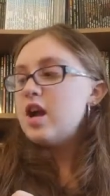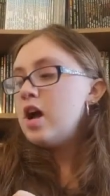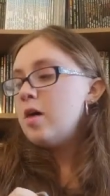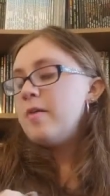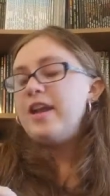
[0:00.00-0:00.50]

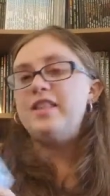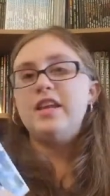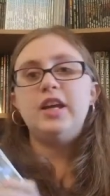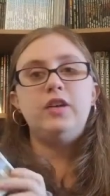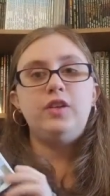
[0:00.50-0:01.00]
Um, I
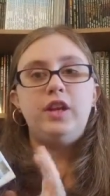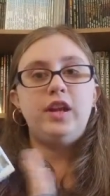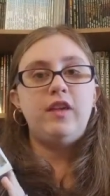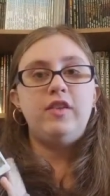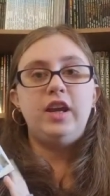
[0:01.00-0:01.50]
think I ended
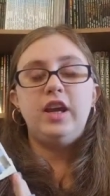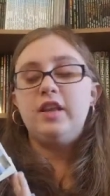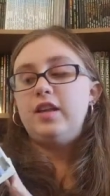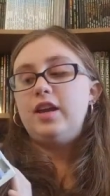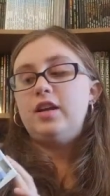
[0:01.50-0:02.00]
up giving
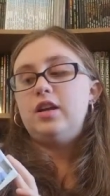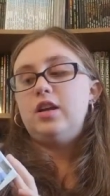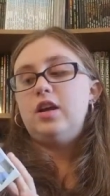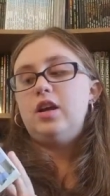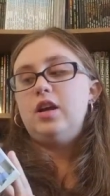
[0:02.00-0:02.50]
it like
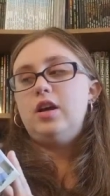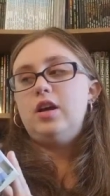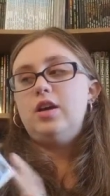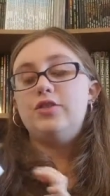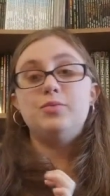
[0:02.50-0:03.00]

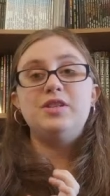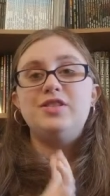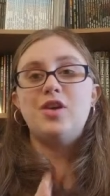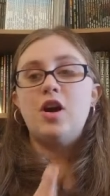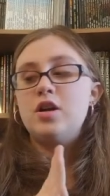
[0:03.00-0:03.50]
a three
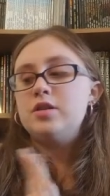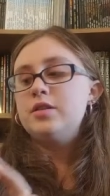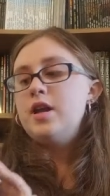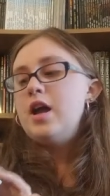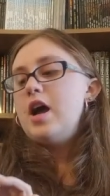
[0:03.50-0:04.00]

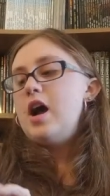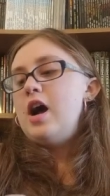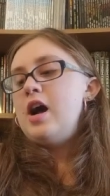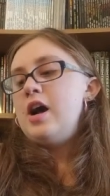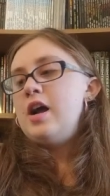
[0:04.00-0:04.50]
stars.
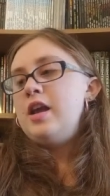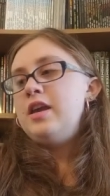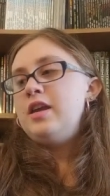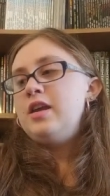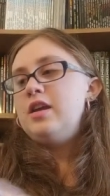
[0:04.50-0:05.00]

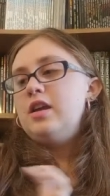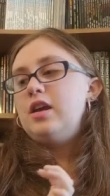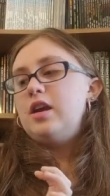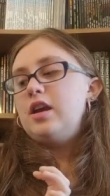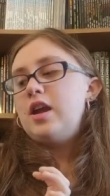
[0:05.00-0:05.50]
I,
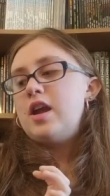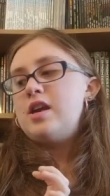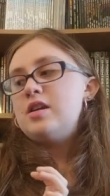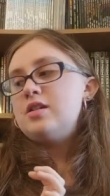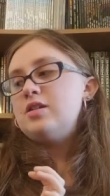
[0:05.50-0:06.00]

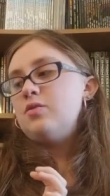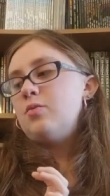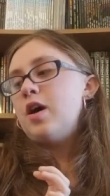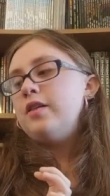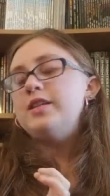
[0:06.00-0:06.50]
and
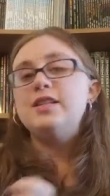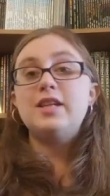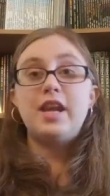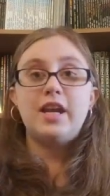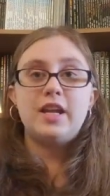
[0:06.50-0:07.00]
while I
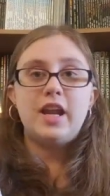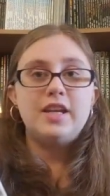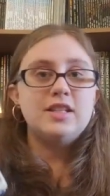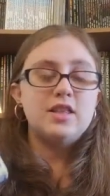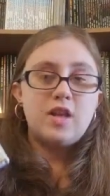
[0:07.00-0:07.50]
didn't hate it,
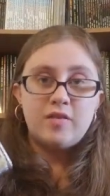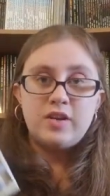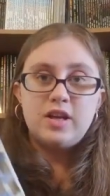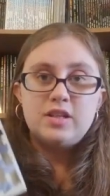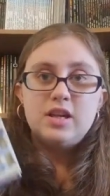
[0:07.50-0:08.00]
I didn't love
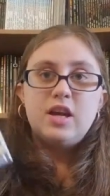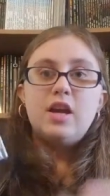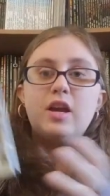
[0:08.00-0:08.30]
it.